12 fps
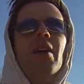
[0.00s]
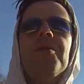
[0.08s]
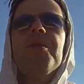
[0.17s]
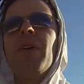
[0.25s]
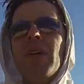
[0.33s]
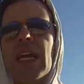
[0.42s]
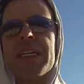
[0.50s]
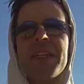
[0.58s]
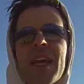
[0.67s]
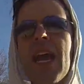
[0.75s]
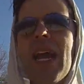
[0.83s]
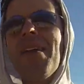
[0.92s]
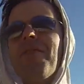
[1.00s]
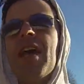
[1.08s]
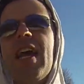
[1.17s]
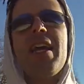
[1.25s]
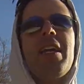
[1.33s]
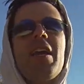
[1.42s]
Well guys, I have
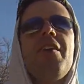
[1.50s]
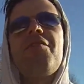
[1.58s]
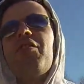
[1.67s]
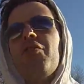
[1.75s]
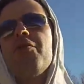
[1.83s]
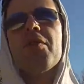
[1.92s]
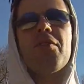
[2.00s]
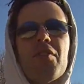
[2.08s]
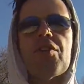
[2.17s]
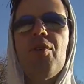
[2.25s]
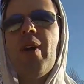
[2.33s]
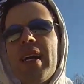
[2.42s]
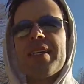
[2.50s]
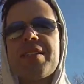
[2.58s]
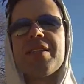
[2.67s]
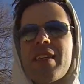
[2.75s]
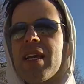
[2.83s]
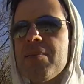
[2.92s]
a viewer request.
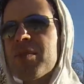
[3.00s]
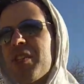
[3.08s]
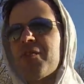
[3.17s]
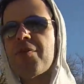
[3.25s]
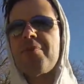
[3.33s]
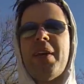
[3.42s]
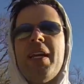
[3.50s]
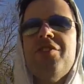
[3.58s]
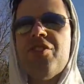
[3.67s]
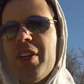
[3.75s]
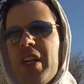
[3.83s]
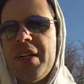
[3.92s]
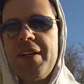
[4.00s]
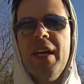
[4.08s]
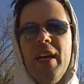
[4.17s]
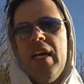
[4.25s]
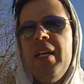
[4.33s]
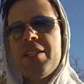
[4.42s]
This comes in from Patreon
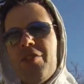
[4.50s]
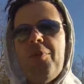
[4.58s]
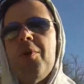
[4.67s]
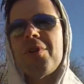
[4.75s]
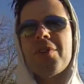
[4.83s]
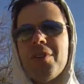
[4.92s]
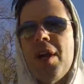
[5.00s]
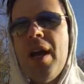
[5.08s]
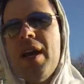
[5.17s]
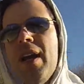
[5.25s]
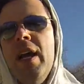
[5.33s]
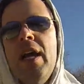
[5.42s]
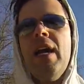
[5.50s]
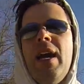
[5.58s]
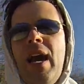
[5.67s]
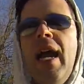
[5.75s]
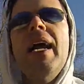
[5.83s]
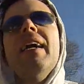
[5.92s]
supporter,
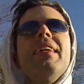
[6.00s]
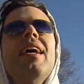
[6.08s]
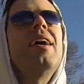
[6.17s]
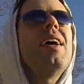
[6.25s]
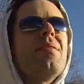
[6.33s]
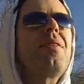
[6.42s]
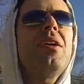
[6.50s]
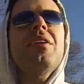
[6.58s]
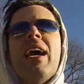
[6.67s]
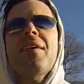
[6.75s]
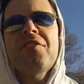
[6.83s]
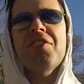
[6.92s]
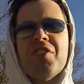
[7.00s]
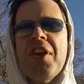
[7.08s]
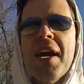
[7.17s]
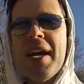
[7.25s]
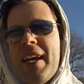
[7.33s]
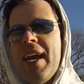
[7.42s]
and uh, I'm gonna have to
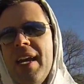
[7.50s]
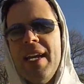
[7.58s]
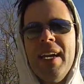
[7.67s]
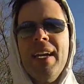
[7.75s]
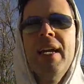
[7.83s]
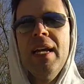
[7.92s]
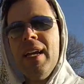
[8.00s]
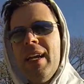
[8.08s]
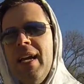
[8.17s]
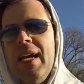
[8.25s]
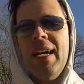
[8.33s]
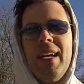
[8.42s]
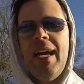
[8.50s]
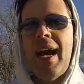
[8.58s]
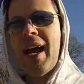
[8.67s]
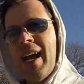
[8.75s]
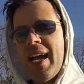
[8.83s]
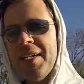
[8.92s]
say
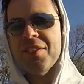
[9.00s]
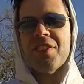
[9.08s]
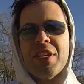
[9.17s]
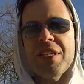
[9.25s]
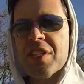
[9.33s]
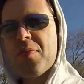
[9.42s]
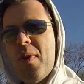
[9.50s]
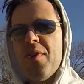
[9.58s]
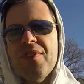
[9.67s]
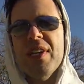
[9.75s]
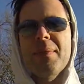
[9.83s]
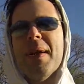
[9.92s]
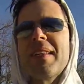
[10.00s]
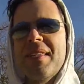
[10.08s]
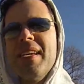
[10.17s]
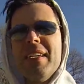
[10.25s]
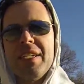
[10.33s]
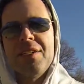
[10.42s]
I hadn't seen this movie in about
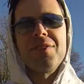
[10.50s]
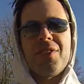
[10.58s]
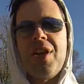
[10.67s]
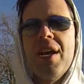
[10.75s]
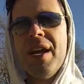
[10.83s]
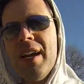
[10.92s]
ten years,